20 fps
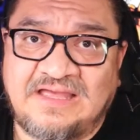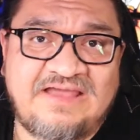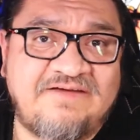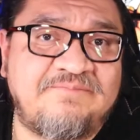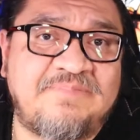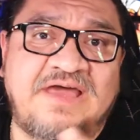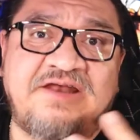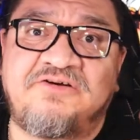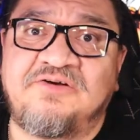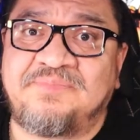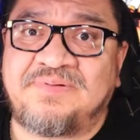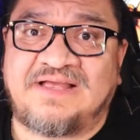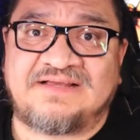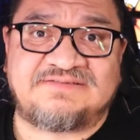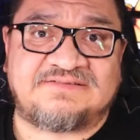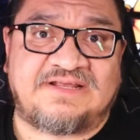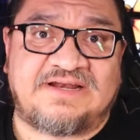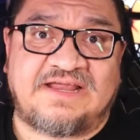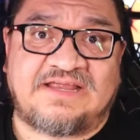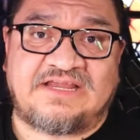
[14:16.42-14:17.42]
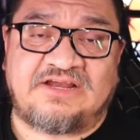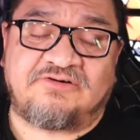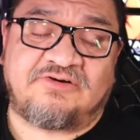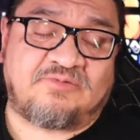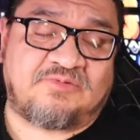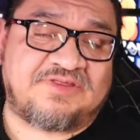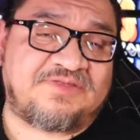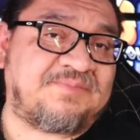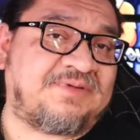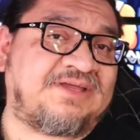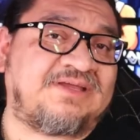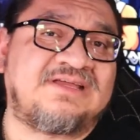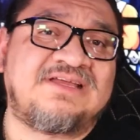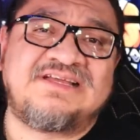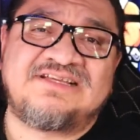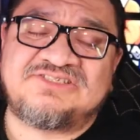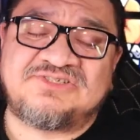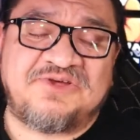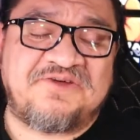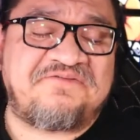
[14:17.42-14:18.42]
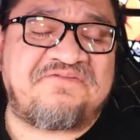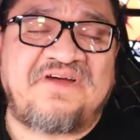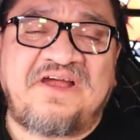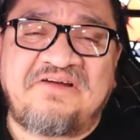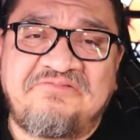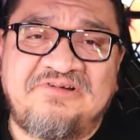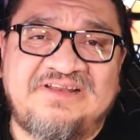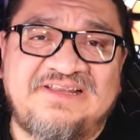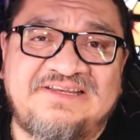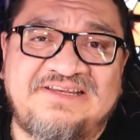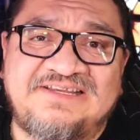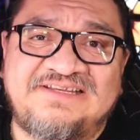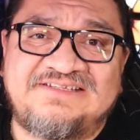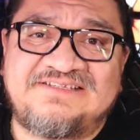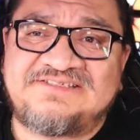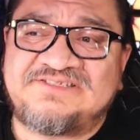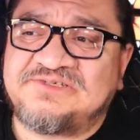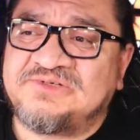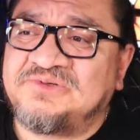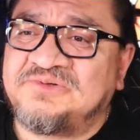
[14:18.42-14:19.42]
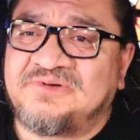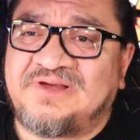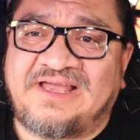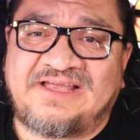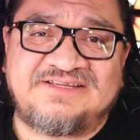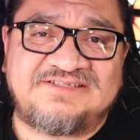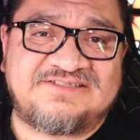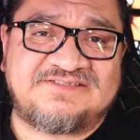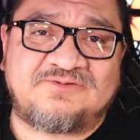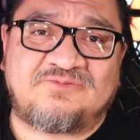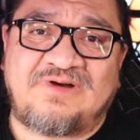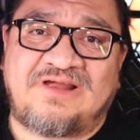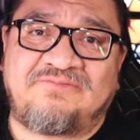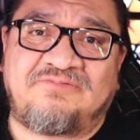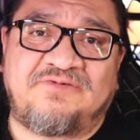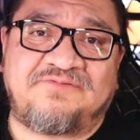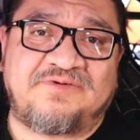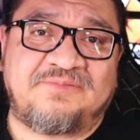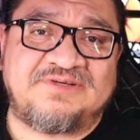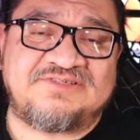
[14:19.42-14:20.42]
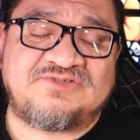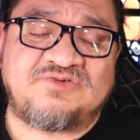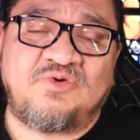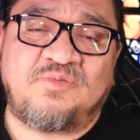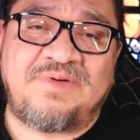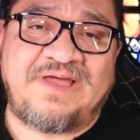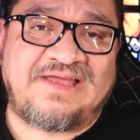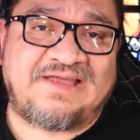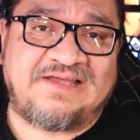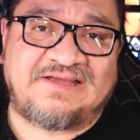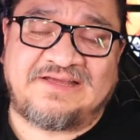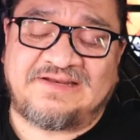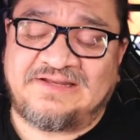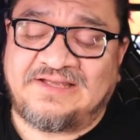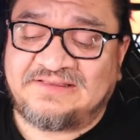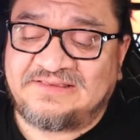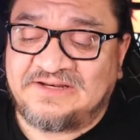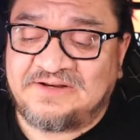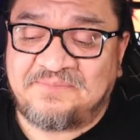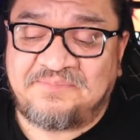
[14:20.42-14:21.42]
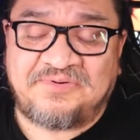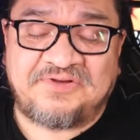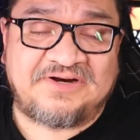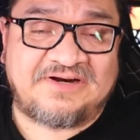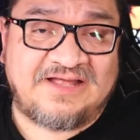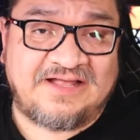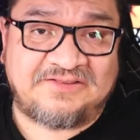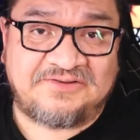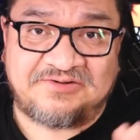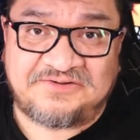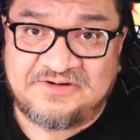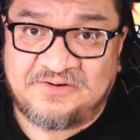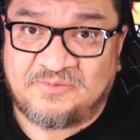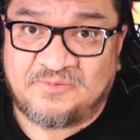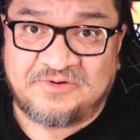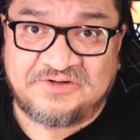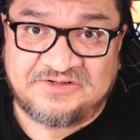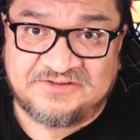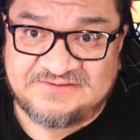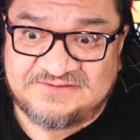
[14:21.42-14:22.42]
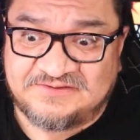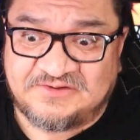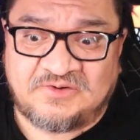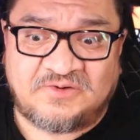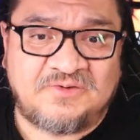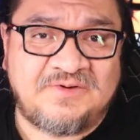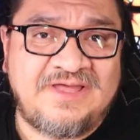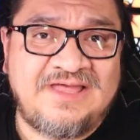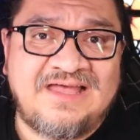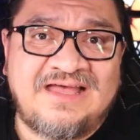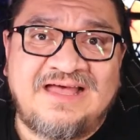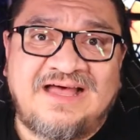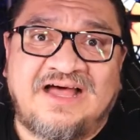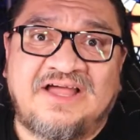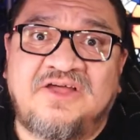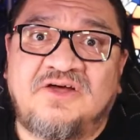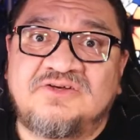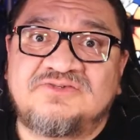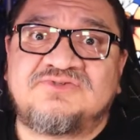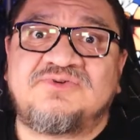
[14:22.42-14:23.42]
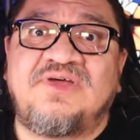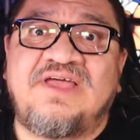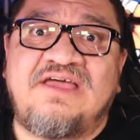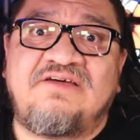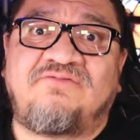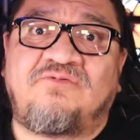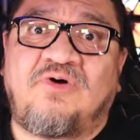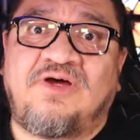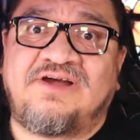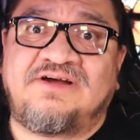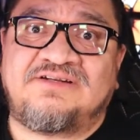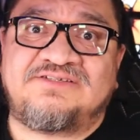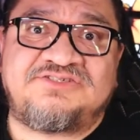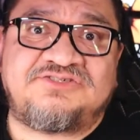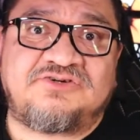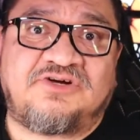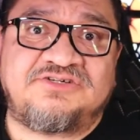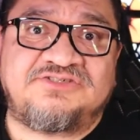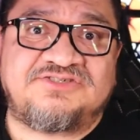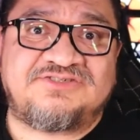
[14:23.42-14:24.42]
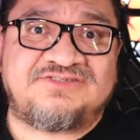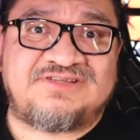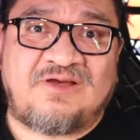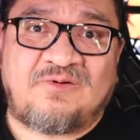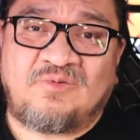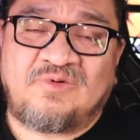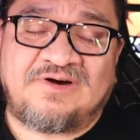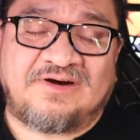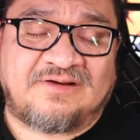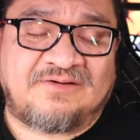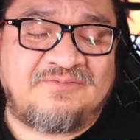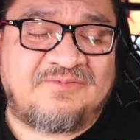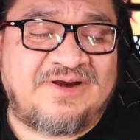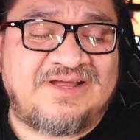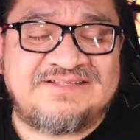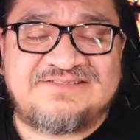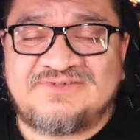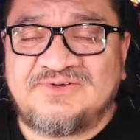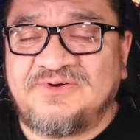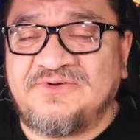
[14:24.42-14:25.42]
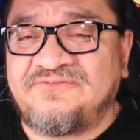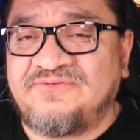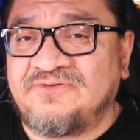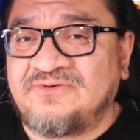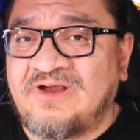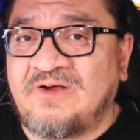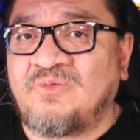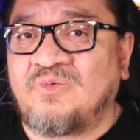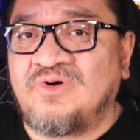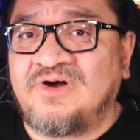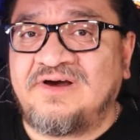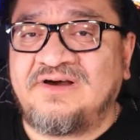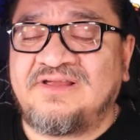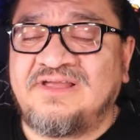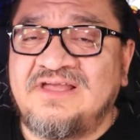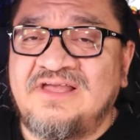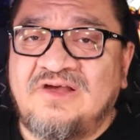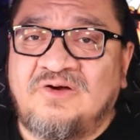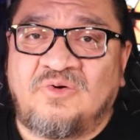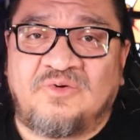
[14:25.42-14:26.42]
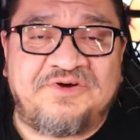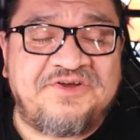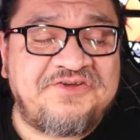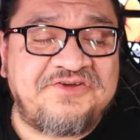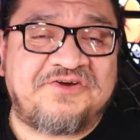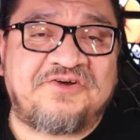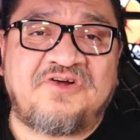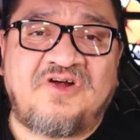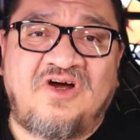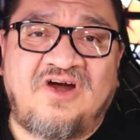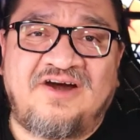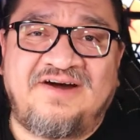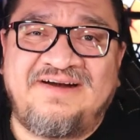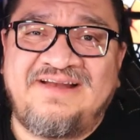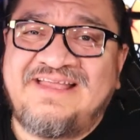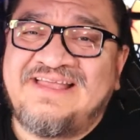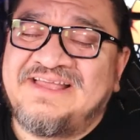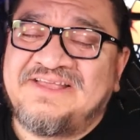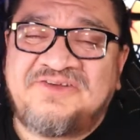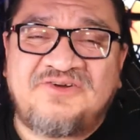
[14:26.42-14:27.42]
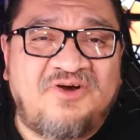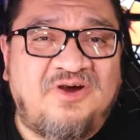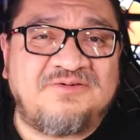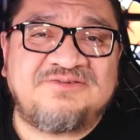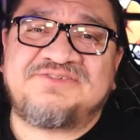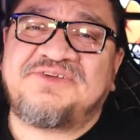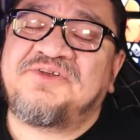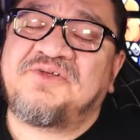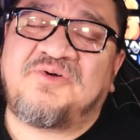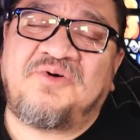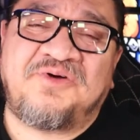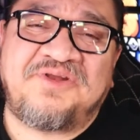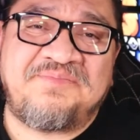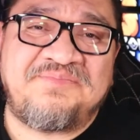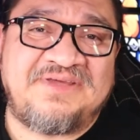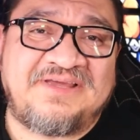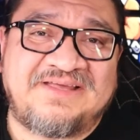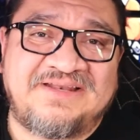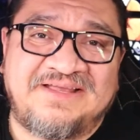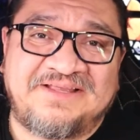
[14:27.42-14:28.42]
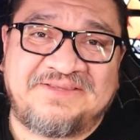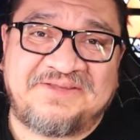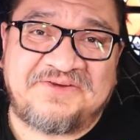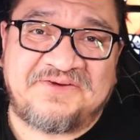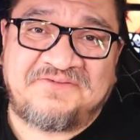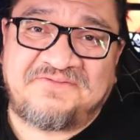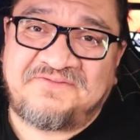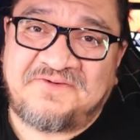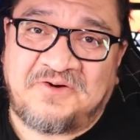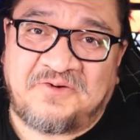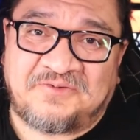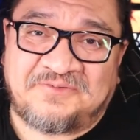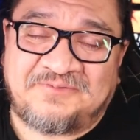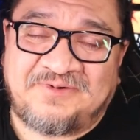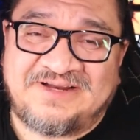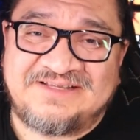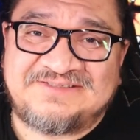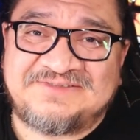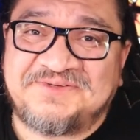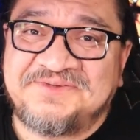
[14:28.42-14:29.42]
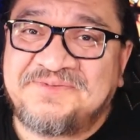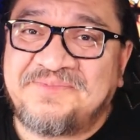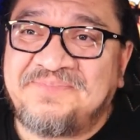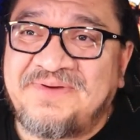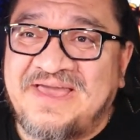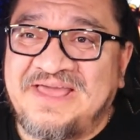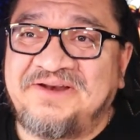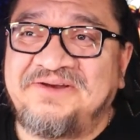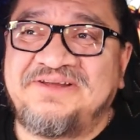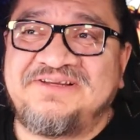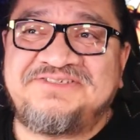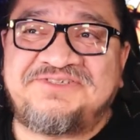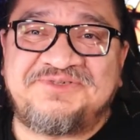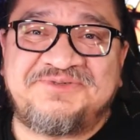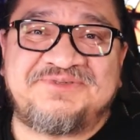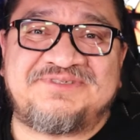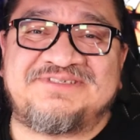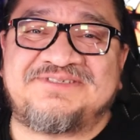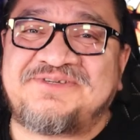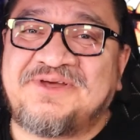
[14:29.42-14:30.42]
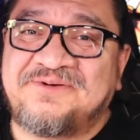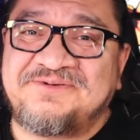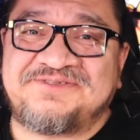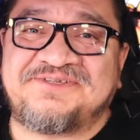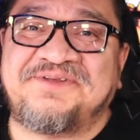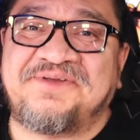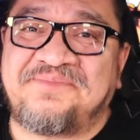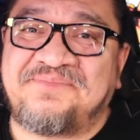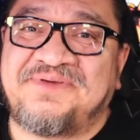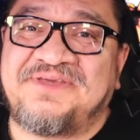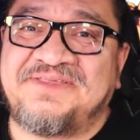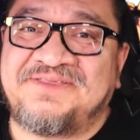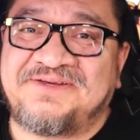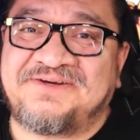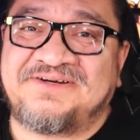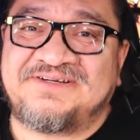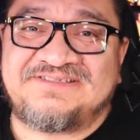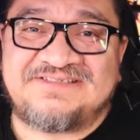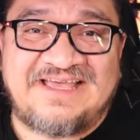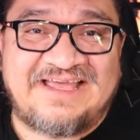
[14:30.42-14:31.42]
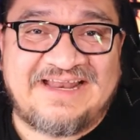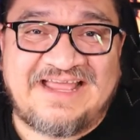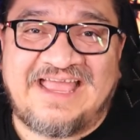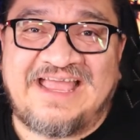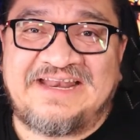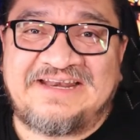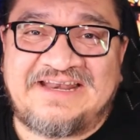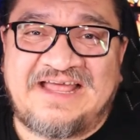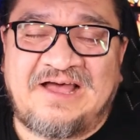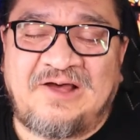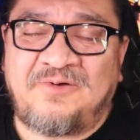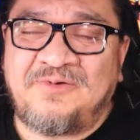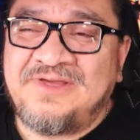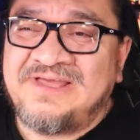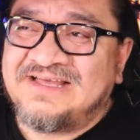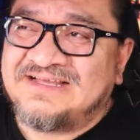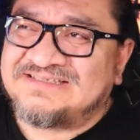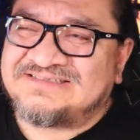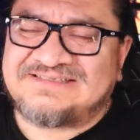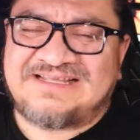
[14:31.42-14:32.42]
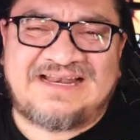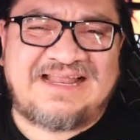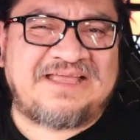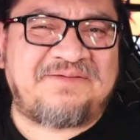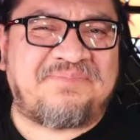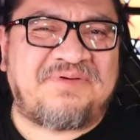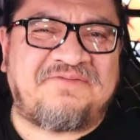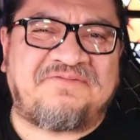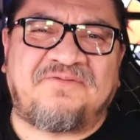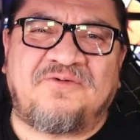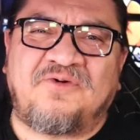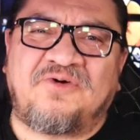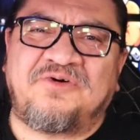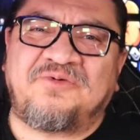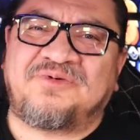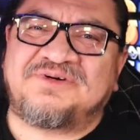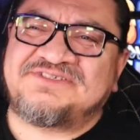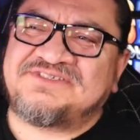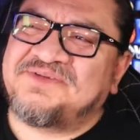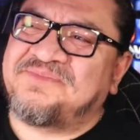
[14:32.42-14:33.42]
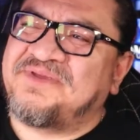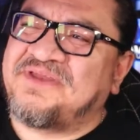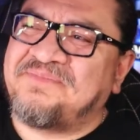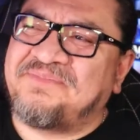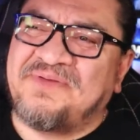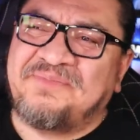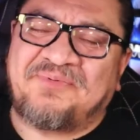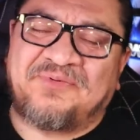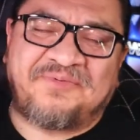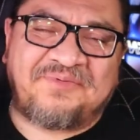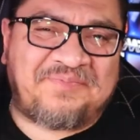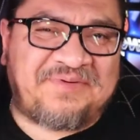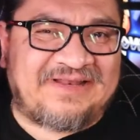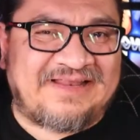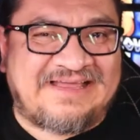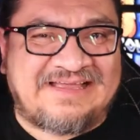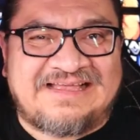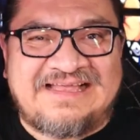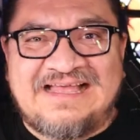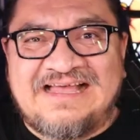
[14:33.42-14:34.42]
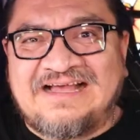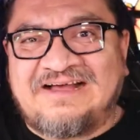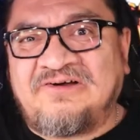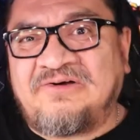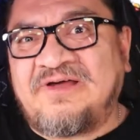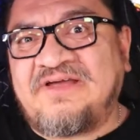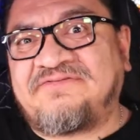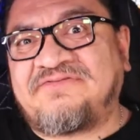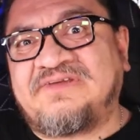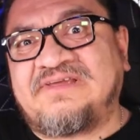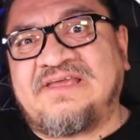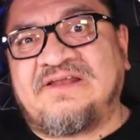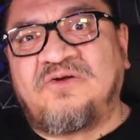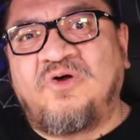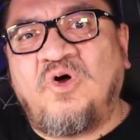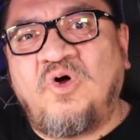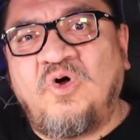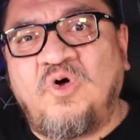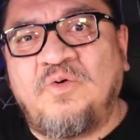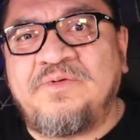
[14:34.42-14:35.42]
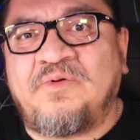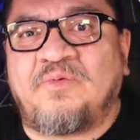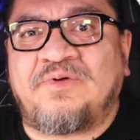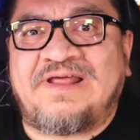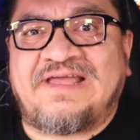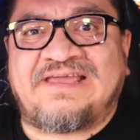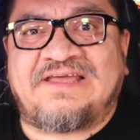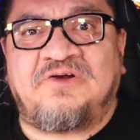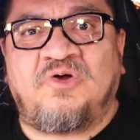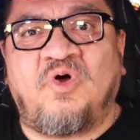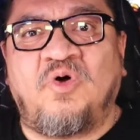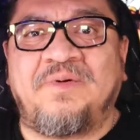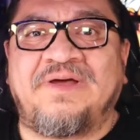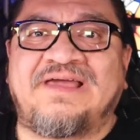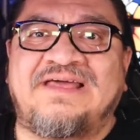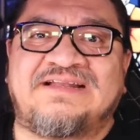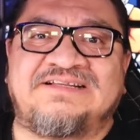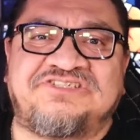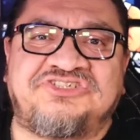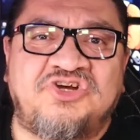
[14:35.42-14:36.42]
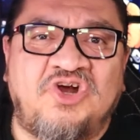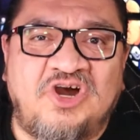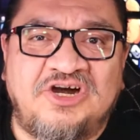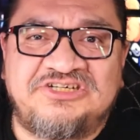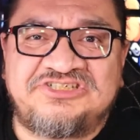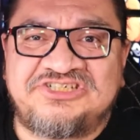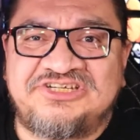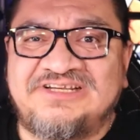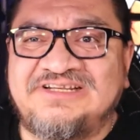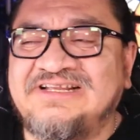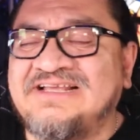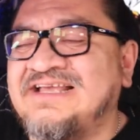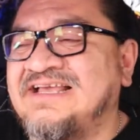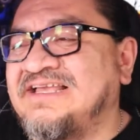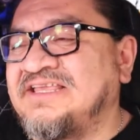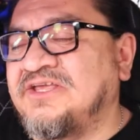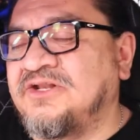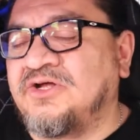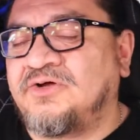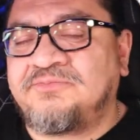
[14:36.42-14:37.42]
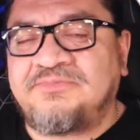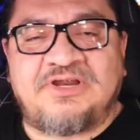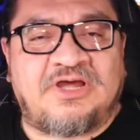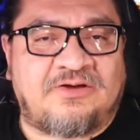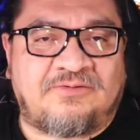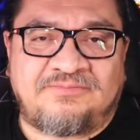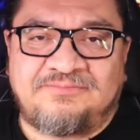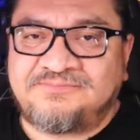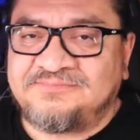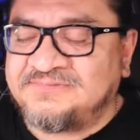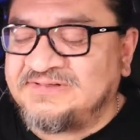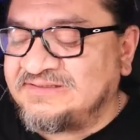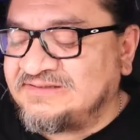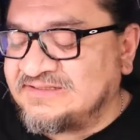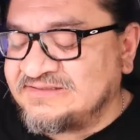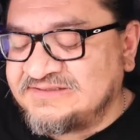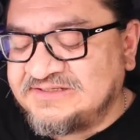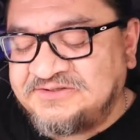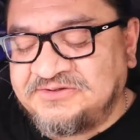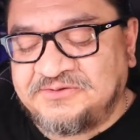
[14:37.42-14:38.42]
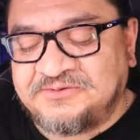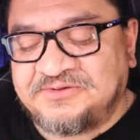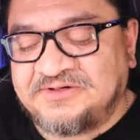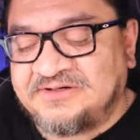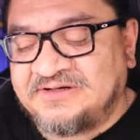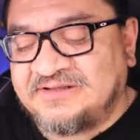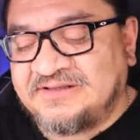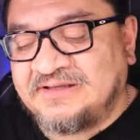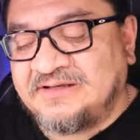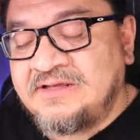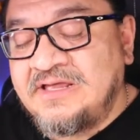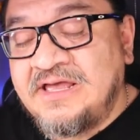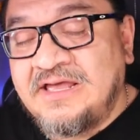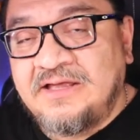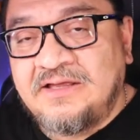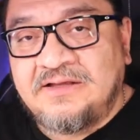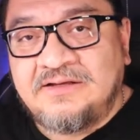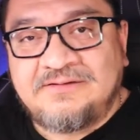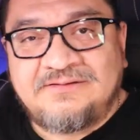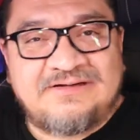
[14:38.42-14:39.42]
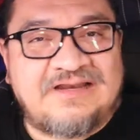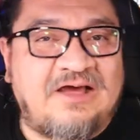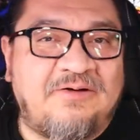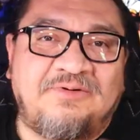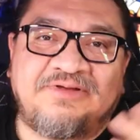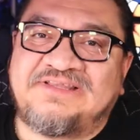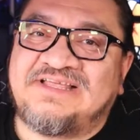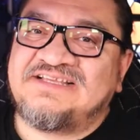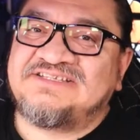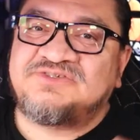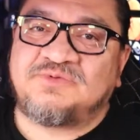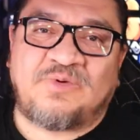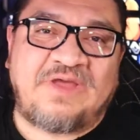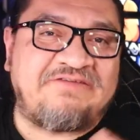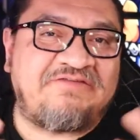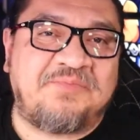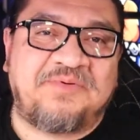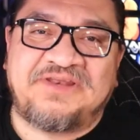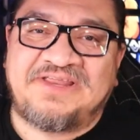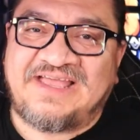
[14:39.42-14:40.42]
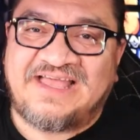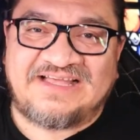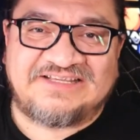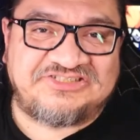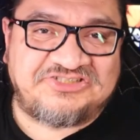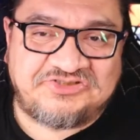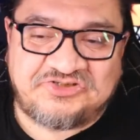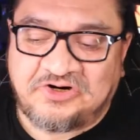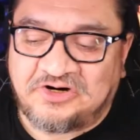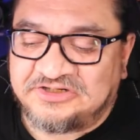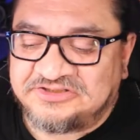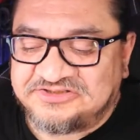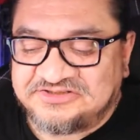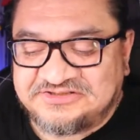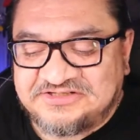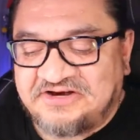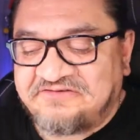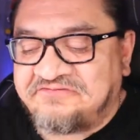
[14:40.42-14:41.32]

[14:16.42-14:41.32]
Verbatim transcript: I have battery packs that I carry with me. So if I really needed to, I could just grab one from my school bag and connect it and put it on there and then we're good to go. I also have wireless chargers at work, right? So if you're at work or in your car, you're always gonna go ahead and be connecting your phone, right? So the battery juice is always gonna be there. It's at hand now. It's not like before where so many people would be like, oh, I have to get home. And when I get home, I gotta charge it. You know, no, it doesn't do none of that. Nowadays, everybody has chargers